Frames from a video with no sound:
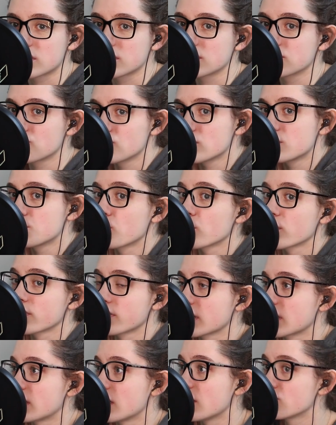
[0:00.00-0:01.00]
she's more of
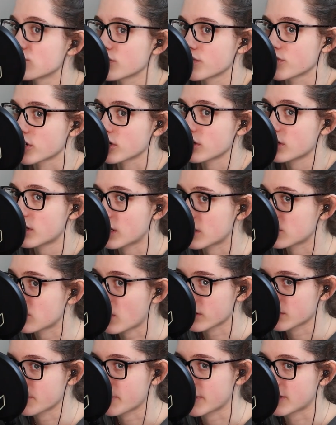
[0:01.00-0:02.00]
like an introvert, and I
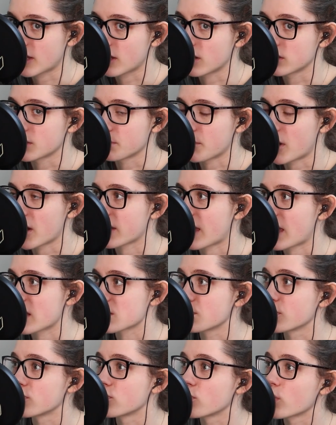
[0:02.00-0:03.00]
talked about that on the podcast
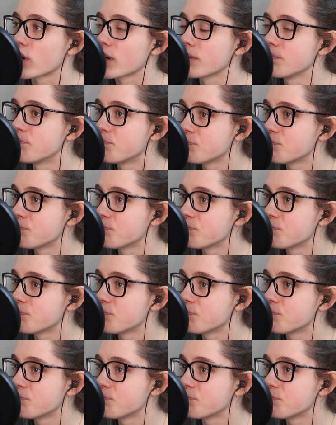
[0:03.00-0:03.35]
before.